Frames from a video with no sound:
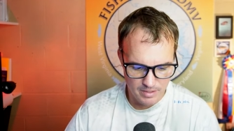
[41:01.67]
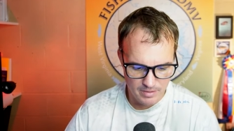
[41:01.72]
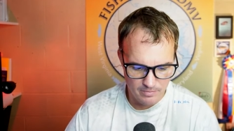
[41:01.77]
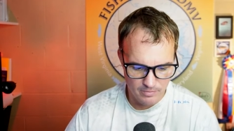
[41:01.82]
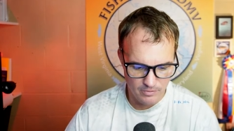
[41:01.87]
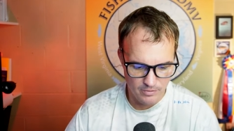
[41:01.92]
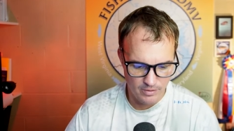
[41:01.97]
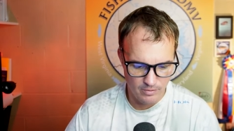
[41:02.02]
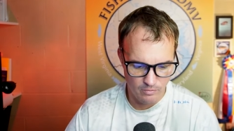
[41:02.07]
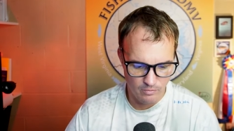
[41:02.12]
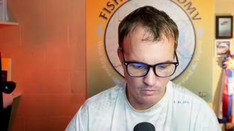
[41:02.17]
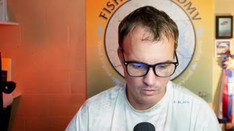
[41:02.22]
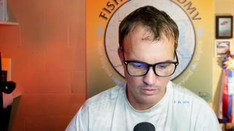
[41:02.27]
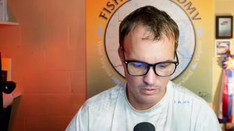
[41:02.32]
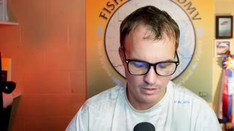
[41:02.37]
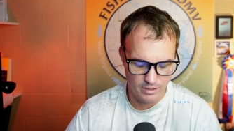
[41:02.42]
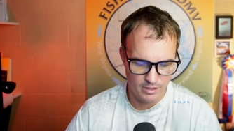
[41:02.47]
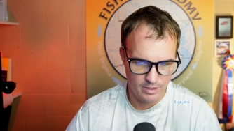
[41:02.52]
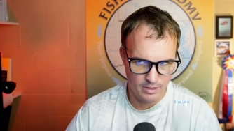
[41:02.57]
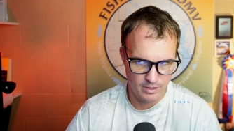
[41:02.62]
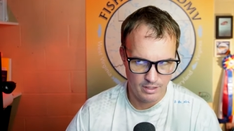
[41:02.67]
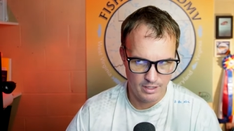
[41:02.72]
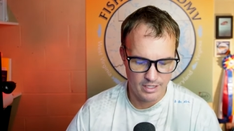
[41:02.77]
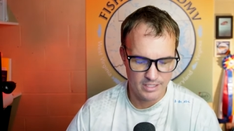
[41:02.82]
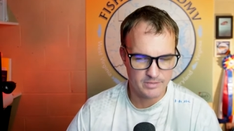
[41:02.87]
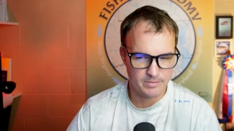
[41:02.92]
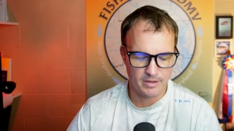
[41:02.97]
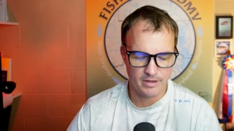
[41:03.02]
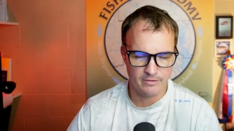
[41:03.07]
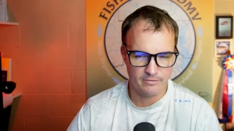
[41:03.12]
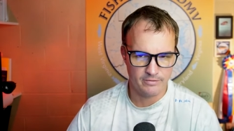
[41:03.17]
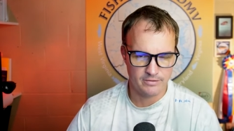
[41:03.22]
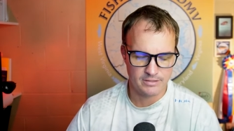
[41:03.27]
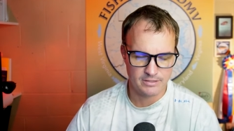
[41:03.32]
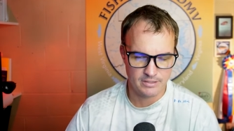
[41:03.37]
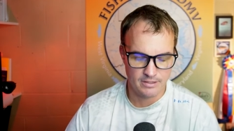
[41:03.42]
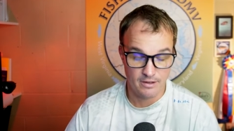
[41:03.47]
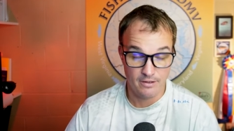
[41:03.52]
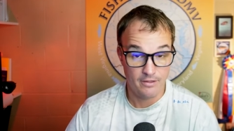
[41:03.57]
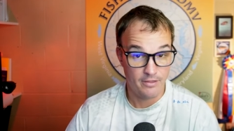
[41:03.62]
people that weren't as big of
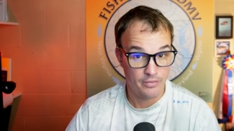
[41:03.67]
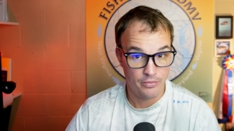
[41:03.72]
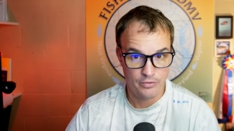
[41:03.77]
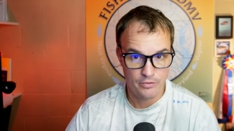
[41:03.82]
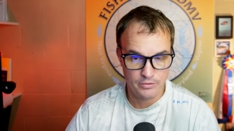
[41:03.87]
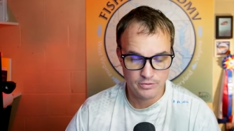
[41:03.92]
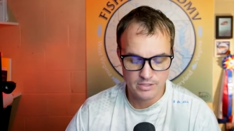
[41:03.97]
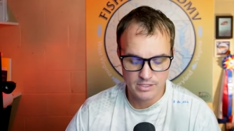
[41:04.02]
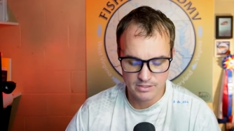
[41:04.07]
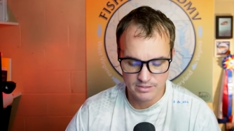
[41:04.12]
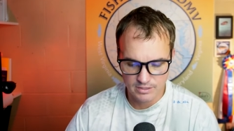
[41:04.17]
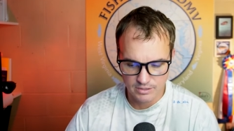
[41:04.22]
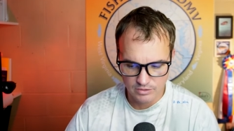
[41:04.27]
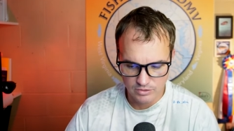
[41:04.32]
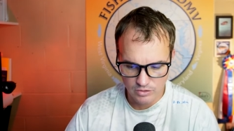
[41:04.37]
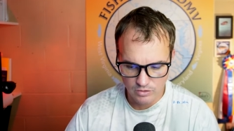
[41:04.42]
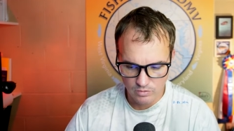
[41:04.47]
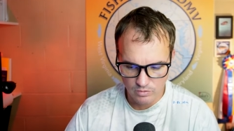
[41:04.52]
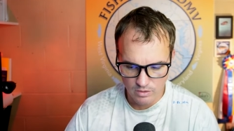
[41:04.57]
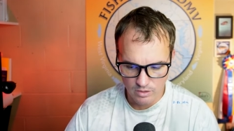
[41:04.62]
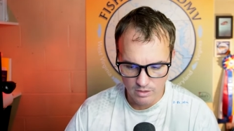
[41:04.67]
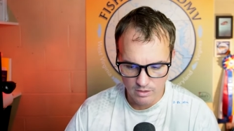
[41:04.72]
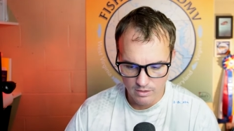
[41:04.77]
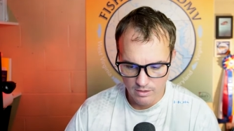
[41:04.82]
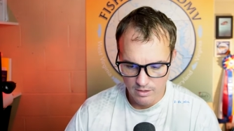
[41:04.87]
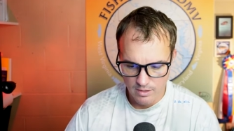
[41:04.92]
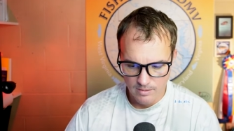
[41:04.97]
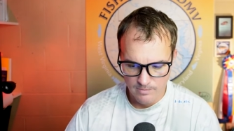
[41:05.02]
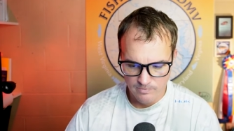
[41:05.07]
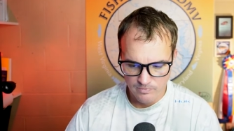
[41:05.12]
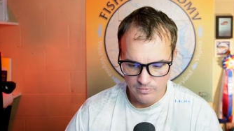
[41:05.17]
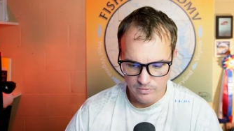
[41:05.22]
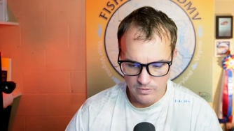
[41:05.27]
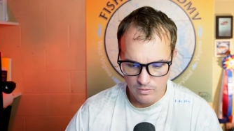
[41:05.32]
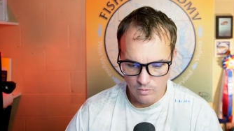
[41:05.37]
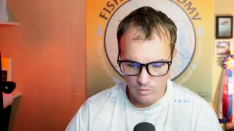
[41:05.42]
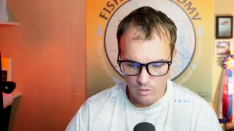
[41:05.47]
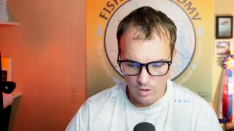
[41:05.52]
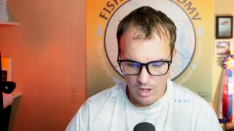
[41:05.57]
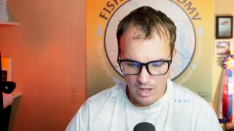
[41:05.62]
an enthusiast as you are,
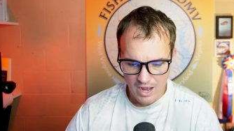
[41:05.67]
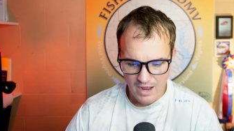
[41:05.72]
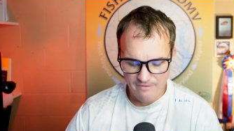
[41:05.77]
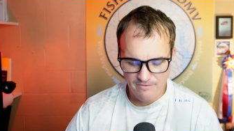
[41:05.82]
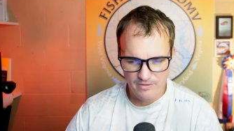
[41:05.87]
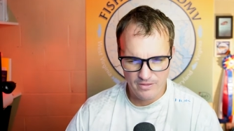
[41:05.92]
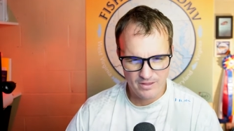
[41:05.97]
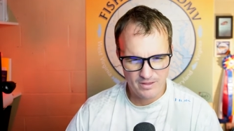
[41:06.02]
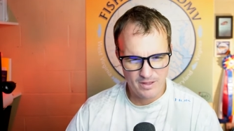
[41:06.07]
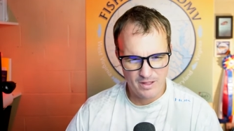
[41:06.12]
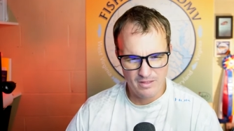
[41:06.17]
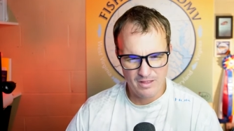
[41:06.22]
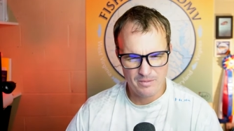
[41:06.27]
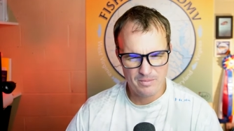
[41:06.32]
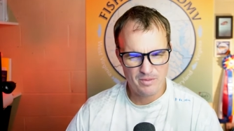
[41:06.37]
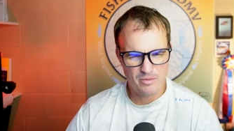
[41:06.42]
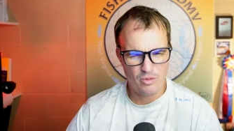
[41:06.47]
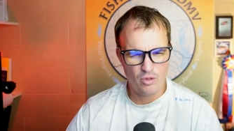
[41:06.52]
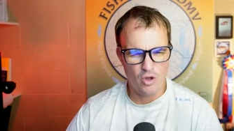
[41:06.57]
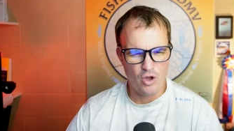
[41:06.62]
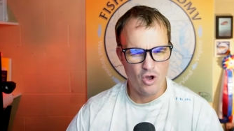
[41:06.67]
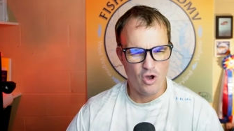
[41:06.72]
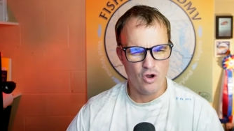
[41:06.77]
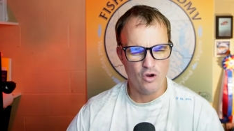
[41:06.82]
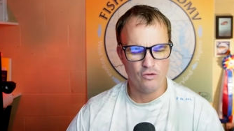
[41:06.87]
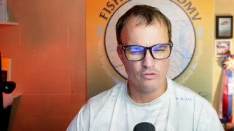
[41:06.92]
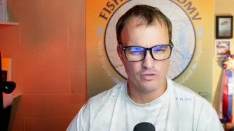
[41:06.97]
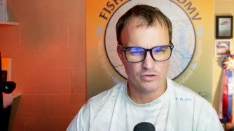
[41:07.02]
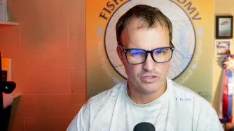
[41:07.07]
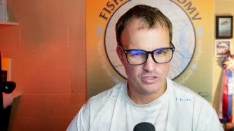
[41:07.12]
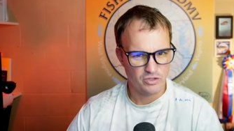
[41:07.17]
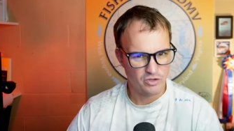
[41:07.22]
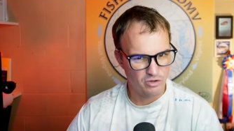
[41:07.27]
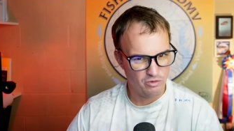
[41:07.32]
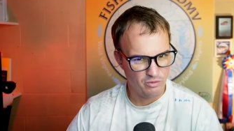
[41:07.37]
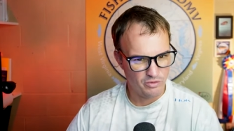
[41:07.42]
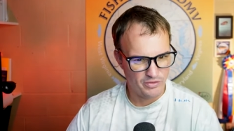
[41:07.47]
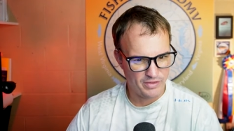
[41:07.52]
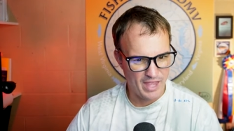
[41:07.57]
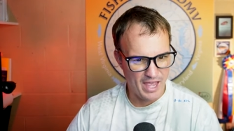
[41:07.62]
I feel like a lot of people overdo
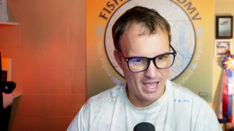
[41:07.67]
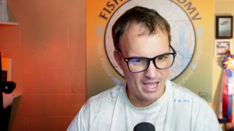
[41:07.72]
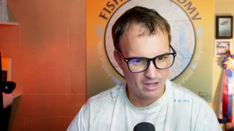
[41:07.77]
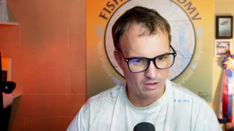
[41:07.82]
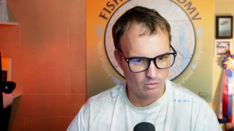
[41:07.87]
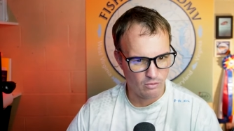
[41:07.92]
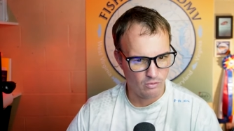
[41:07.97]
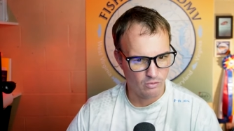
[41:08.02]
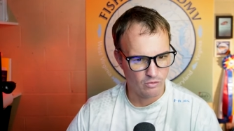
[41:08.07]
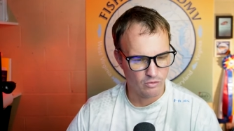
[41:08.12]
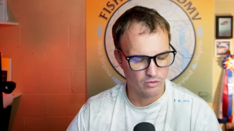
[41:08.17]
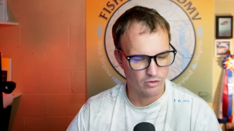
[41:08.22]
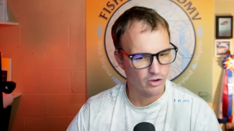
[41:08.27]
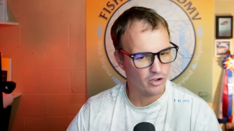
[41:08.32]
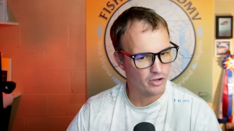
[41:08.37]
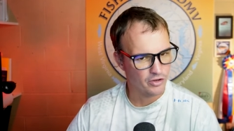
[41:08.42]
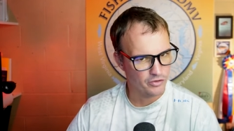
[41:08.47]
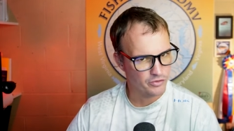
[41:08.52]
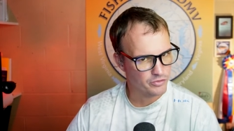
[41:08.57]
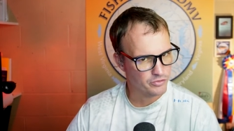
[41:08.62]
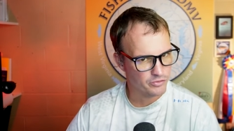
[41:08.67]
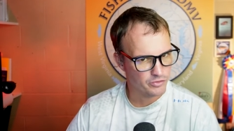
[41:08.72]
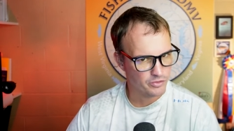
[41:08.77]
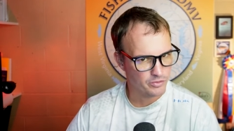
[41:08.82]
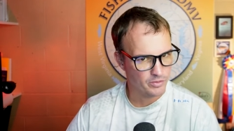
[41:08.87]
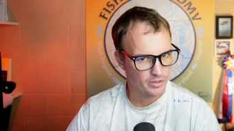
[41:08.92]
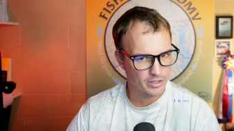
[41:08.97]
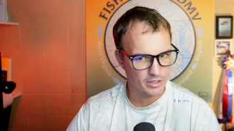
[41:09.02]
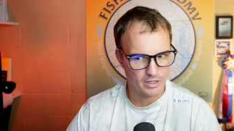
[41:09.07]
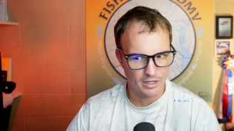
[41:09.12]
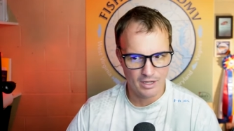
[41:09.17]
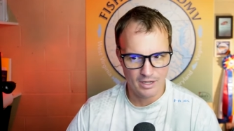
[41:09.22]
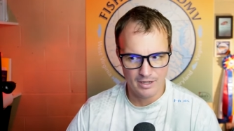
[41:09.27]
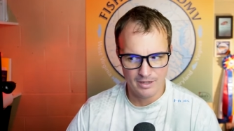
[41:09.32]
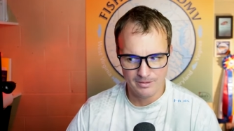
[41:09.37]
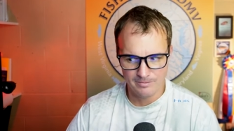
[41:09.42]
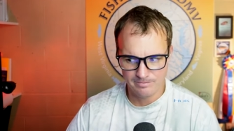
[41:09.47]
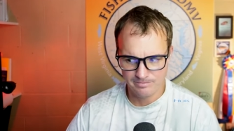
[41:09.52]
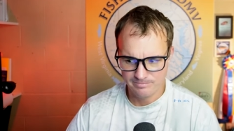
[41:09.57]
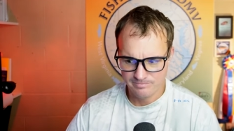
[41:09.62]
it with tackle or underdo it.
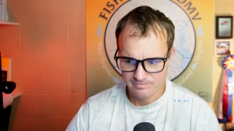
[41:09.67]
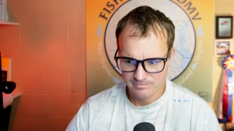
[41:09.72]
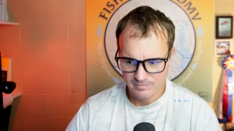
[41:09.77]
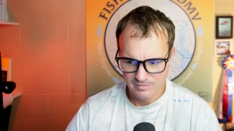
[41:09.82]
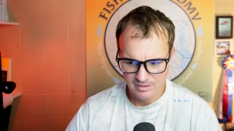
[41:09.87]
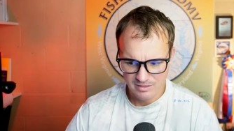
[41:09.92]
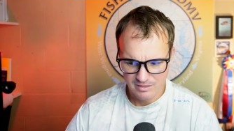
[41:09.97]
Um,